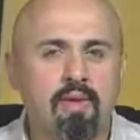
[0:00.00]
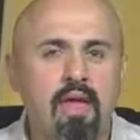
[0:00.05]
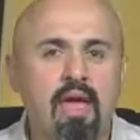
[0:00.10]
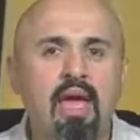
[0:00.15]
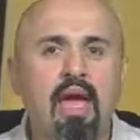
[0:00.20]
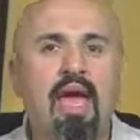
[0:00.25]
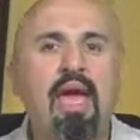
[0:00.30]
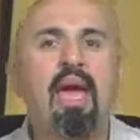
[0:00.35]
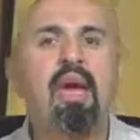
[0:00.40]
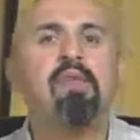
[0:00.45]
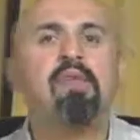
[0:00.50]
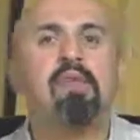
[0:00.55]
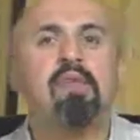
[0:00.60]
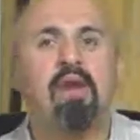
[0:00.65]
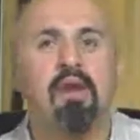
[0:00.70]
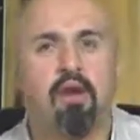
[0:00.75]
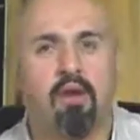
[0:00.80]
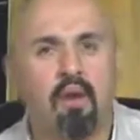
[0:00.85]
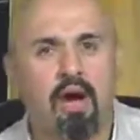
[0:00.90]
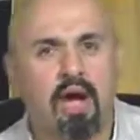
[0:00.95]
is
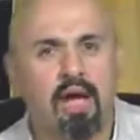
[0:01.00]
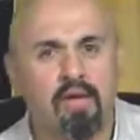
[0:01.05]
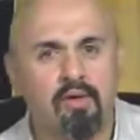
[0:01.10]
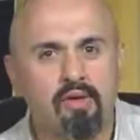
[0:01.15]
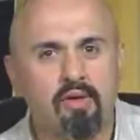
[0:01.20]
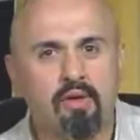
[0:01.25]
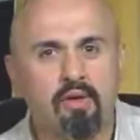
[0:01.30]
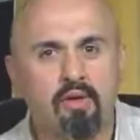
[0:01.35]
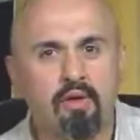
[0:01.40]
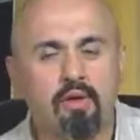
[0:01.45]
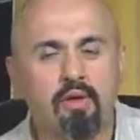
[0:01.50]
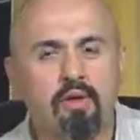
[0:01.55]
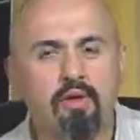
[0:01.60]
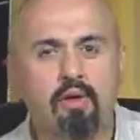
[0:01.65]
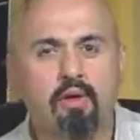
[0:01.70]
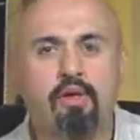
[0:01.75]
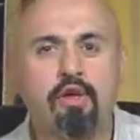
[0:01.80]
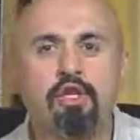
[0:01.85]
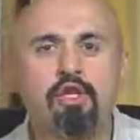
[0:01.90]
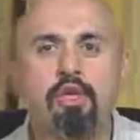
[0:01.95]
the Christ.
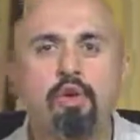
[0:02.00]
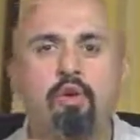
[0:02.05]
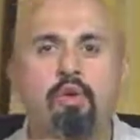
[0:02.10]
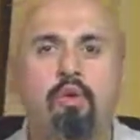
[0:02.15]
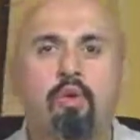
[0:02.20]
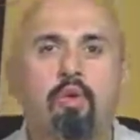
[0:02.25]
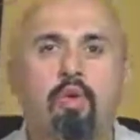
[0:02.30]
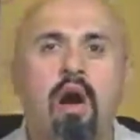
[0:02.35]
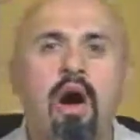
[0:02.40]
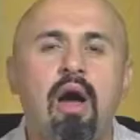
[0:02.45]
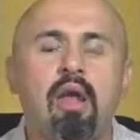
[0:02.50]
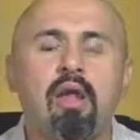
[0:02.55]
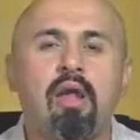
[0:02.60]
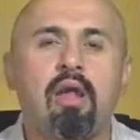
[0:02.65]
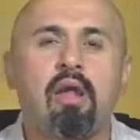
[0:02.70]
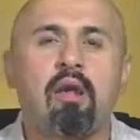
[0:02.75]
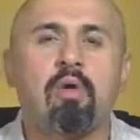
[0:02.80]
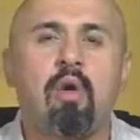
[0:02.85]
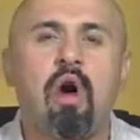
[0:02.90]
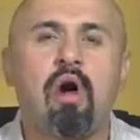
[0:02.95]
So the Jews were wrong,
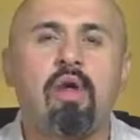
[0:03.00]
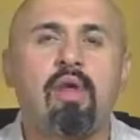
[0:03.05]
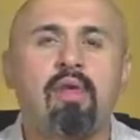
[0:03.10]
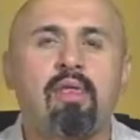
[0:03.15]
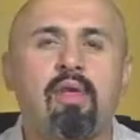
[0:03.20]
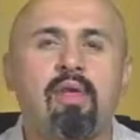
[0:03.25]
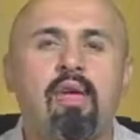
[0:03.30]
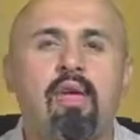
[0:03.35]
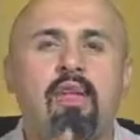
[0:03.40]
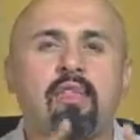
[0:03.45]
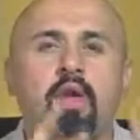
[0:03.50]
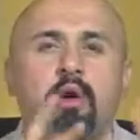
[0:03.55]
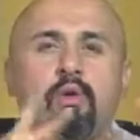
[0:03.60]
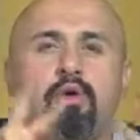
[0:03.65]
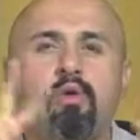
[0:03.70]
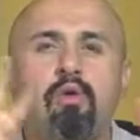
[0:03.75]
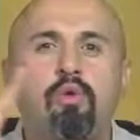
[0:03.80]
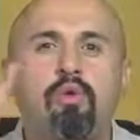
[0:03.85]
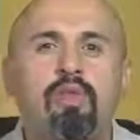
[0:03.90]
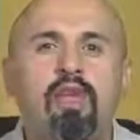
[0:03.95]
wrong in thinking there were
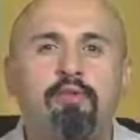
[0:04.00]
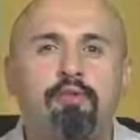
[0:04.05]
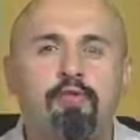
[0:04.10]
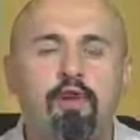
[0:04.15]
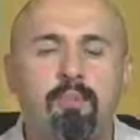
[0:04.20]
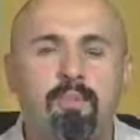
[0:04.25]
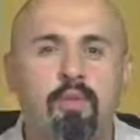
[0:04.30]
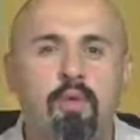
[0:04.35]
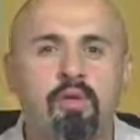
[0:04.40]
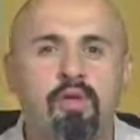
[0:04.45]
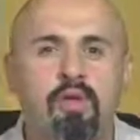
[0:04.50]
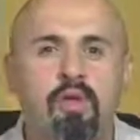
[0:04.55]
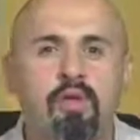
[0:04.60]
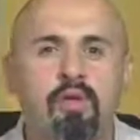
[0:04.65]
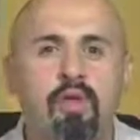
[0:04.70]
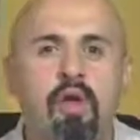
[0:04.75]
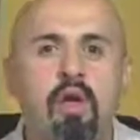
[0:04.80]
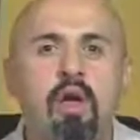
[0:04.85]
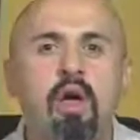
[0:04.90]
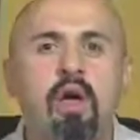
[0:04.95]
two different persons
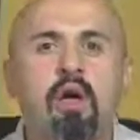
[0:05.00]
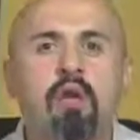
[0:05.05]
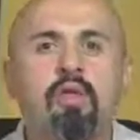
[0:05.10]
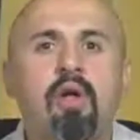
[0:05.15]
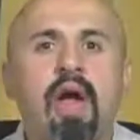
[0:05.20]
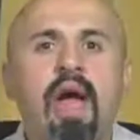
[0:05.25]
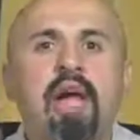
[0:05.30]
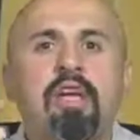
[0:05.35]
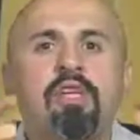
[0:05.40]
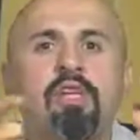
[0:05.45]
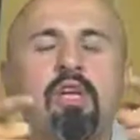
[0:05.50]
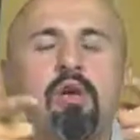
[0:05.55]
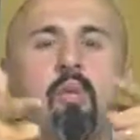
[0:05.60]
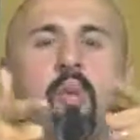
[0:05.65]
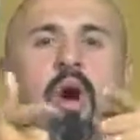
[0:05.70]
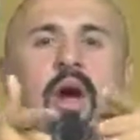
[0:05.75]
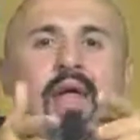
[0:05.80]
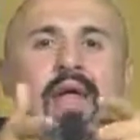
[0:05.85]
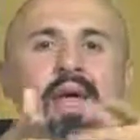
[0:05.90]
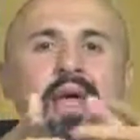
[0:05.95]
they're actually
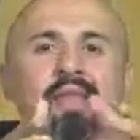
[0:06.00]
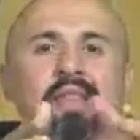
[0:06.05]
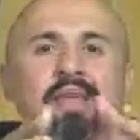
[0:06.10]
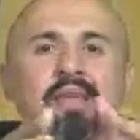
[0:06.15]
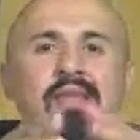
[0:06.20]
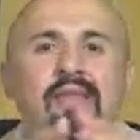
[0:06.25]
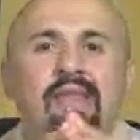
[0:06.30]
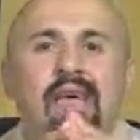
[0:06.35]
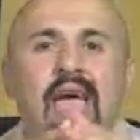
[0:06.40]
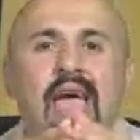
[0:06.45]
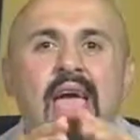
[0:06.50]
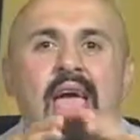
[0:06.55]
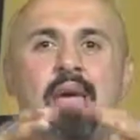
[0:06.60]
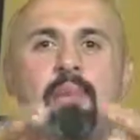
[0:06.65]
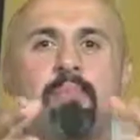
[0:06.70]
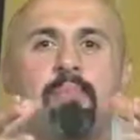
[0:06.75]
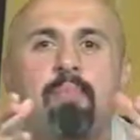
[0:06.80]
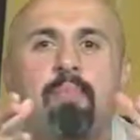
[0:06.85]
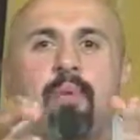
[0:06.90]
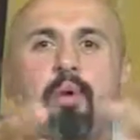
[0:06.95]
one and the
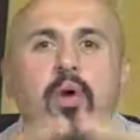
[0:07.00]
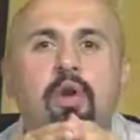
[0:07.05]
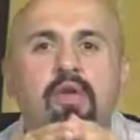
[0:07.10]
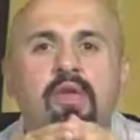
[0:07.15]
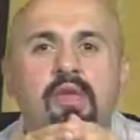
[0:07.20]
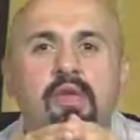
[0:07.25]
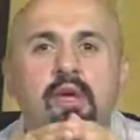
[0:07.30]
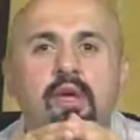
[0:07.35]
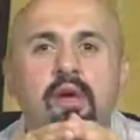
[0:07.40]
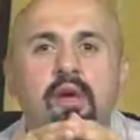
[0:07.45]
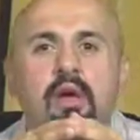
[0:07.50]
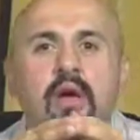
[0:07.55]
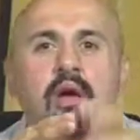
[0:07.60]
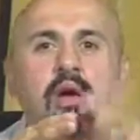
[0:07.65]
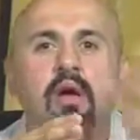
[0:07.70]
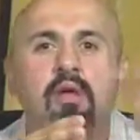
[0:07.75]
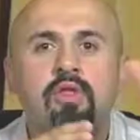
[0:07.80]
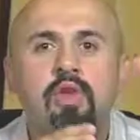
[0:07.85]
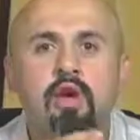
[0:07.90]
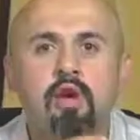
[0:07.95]
same person.
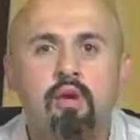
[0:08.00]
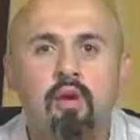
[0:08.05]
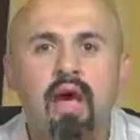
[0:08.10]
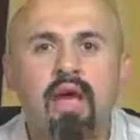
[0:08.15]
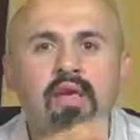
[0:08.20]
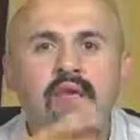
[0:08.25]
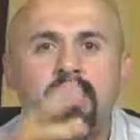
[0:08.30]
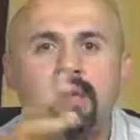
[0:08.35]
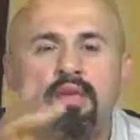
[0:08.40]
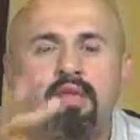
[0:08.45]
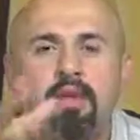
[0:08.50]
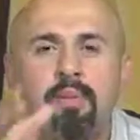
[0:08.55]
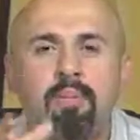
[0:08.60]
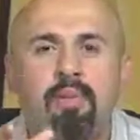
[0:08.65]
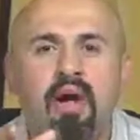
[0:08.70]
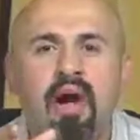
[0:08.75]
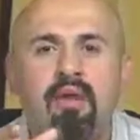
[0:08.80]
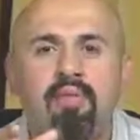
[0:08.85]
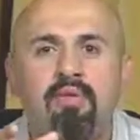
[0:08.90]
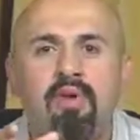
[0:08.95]
The Christ is the
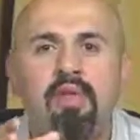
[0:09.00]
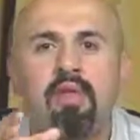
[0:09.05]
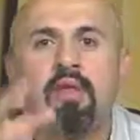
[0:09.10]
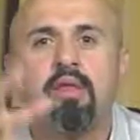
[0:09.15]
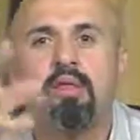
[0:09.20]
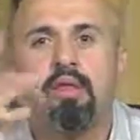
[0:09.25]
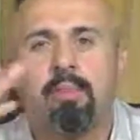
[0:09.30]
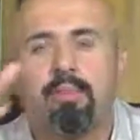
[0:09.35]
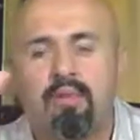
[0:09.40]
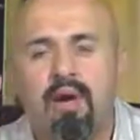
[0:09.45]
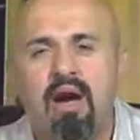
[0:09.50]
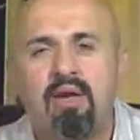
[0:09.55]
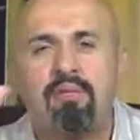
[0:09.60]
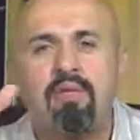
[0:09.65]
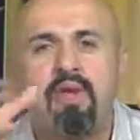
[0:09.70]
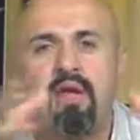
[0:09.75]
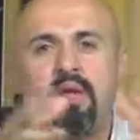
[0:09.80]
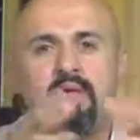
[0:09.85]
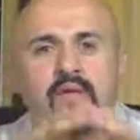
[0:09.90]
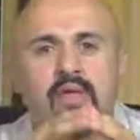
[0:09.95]
prophet, the
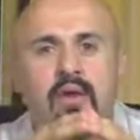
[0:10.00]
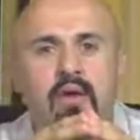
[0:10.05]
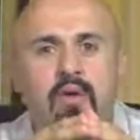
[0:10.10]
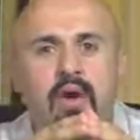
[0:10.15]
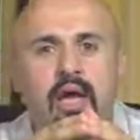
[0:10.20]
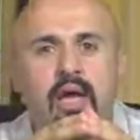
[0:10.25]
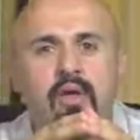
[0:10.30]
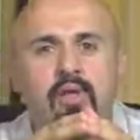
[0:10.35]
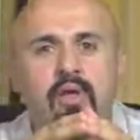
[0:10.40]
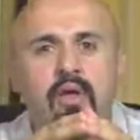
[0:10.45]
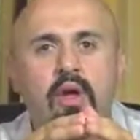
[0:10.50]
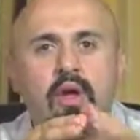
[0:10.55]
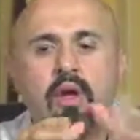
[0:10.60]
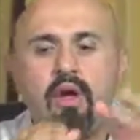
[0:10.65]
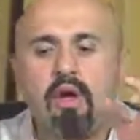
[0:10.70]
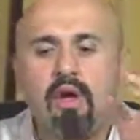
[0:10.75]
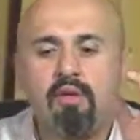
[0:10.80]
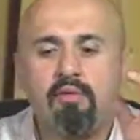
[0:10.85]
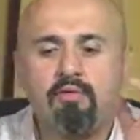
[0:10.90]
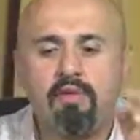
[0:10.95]
prophet is the Christ.
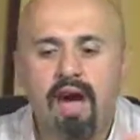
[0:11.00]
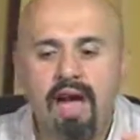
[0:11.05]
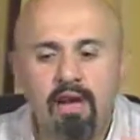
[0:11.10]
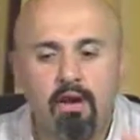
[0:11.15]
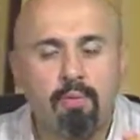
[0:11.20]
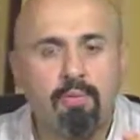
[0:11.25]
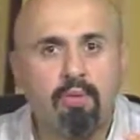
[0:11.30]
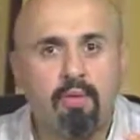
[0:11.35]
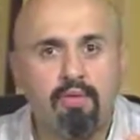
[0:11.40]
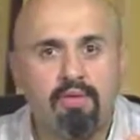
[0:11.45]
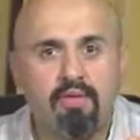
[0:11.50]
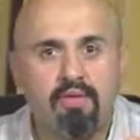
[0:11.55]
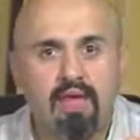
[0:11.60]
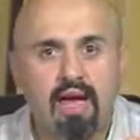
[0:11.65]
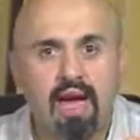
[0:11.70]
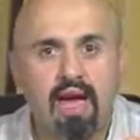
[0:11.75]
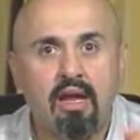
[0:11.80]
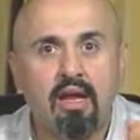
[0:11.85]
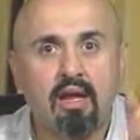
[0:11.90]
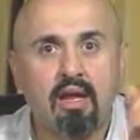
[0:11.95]
Final proof of
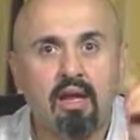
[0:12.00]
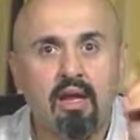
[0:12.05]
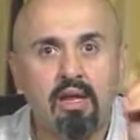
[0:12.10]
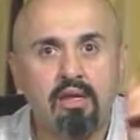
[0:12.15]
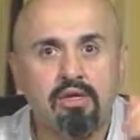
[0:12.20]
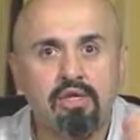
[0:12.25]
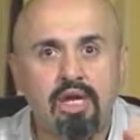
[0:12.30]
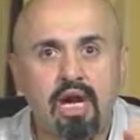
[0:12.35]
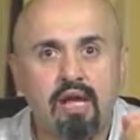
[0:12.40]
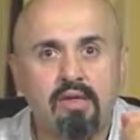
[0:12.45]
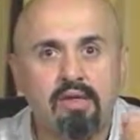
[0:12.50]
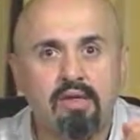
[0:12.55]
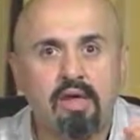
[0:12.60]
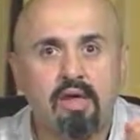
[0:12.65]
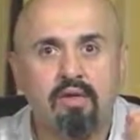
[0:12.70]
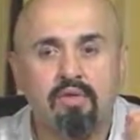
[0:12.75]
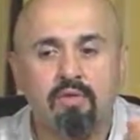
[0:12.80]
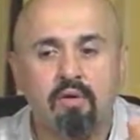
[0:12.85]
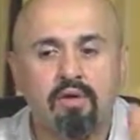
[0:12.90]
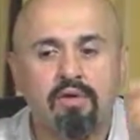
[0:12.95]
that is John
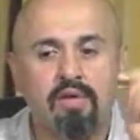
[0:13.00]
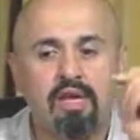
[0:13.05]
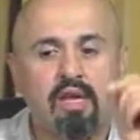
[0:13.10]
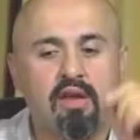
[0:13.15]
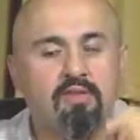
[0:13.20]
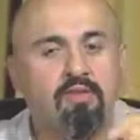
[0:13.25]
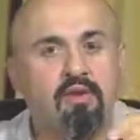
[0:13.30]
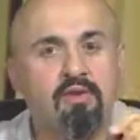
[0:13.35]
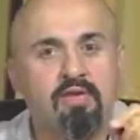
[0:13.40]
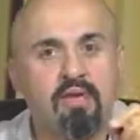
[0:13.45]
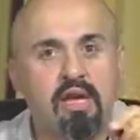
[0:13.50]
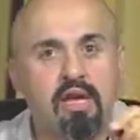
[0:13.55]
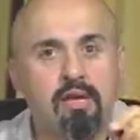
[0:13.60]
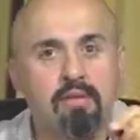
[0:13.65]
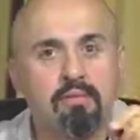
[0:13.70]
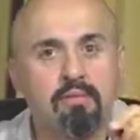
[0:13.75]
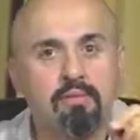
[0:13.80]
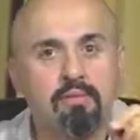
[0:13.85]
6, 14 and 15.